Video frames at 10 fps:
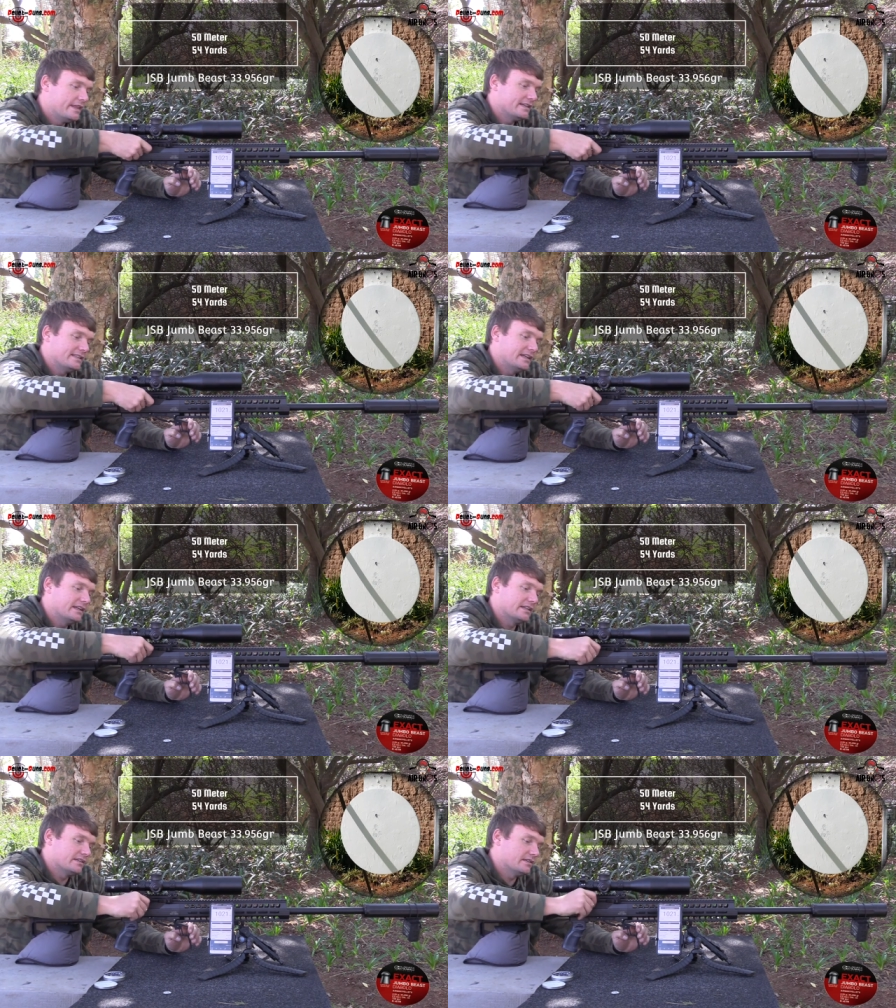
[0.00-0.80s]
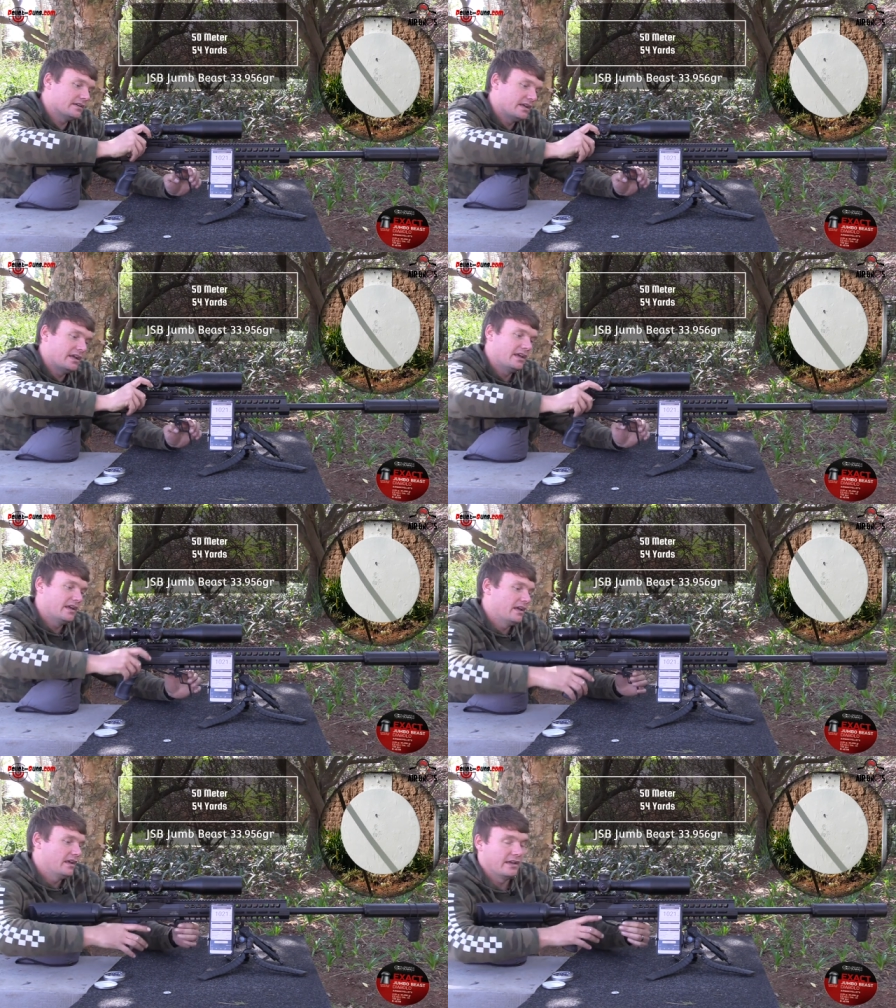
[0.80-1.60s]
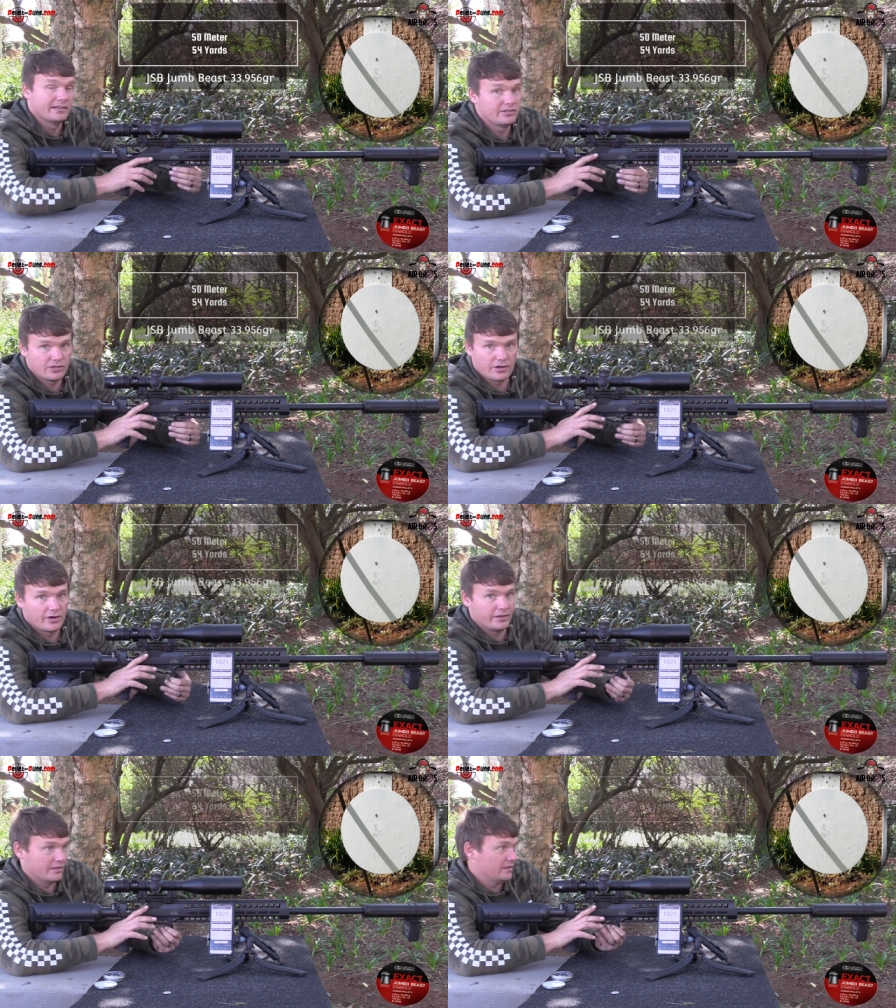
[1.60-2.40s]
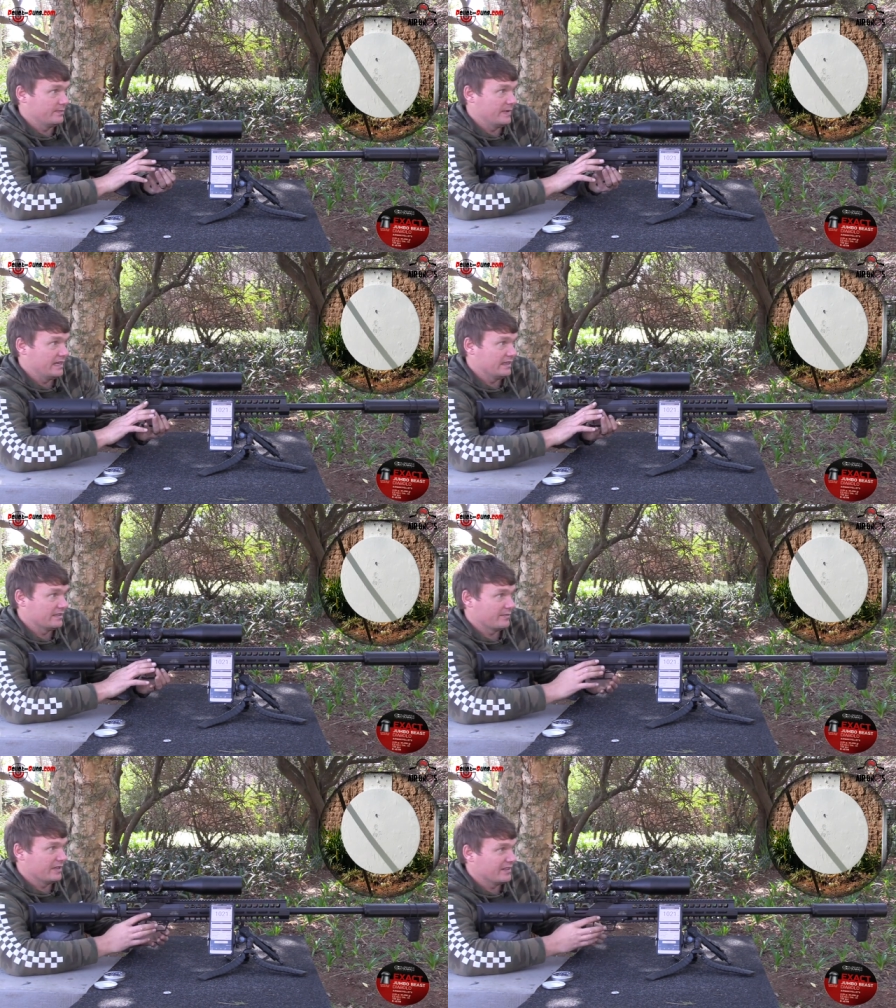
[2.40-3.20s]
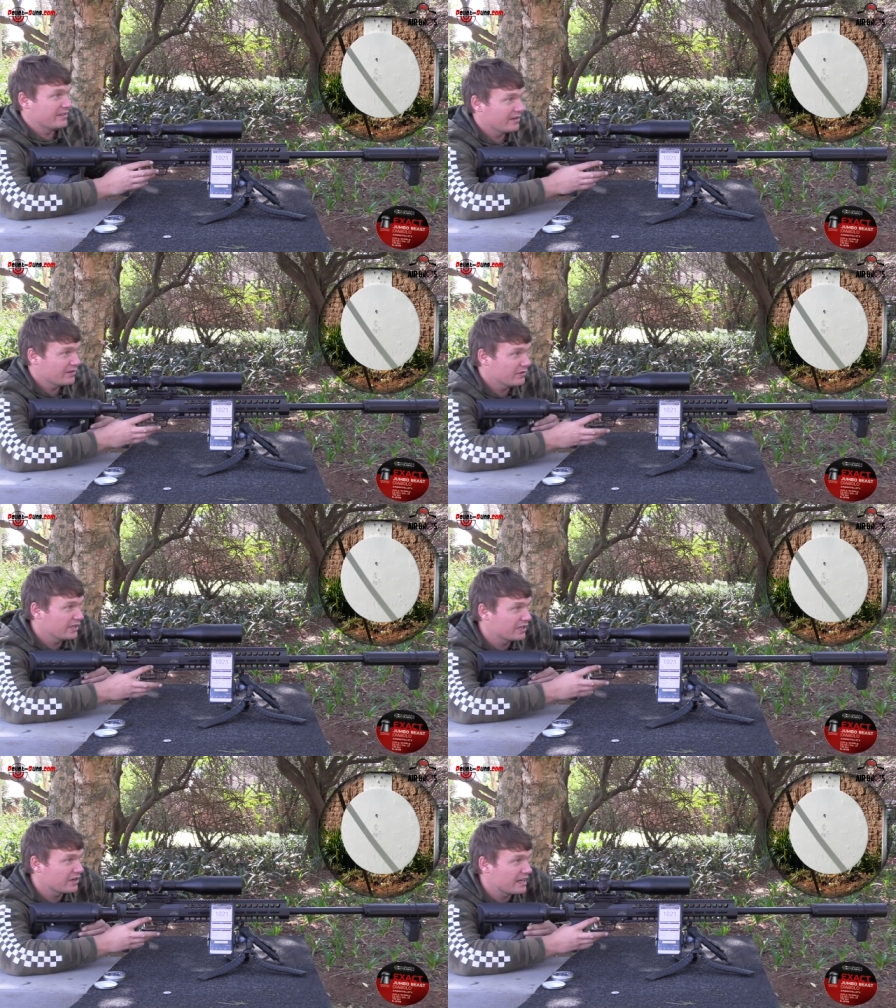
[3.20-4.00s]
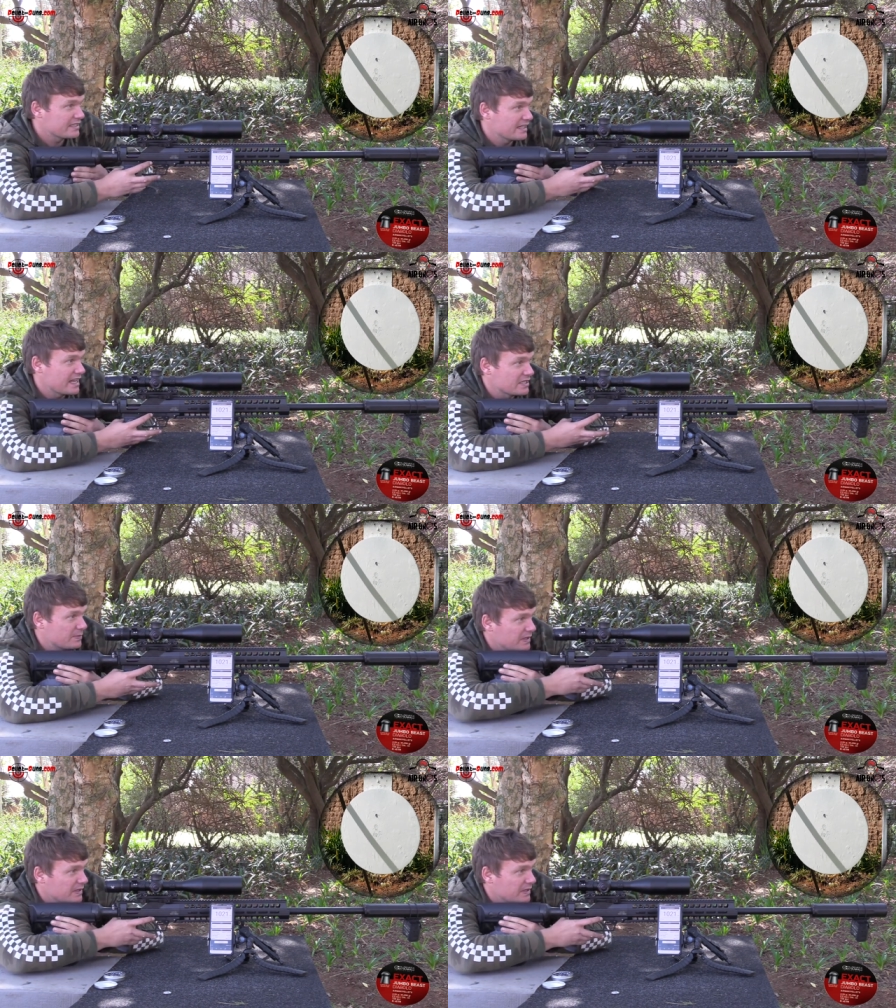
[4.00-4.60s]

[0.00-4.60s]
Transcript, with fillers: This thing is, it's throwing these pellets. I mean, 33 grains at that